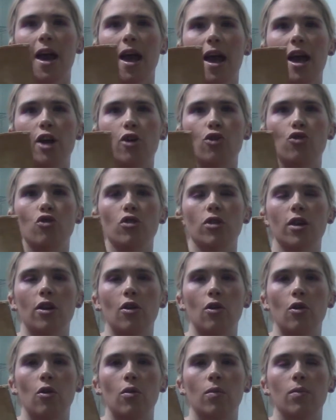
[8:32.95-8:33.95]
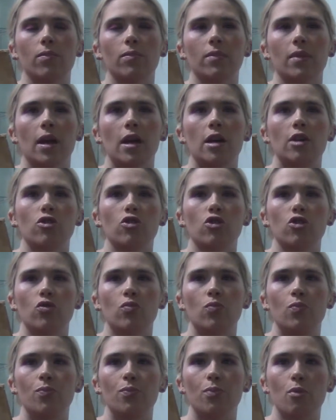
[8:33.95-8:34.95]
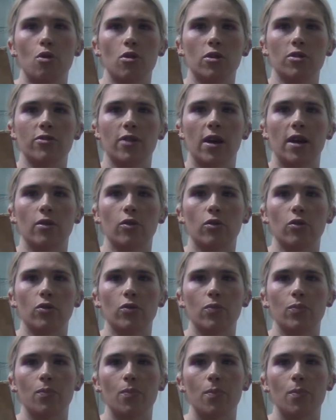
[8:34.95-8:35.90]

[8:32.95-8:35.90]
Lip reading: It's really not. It's just bog standard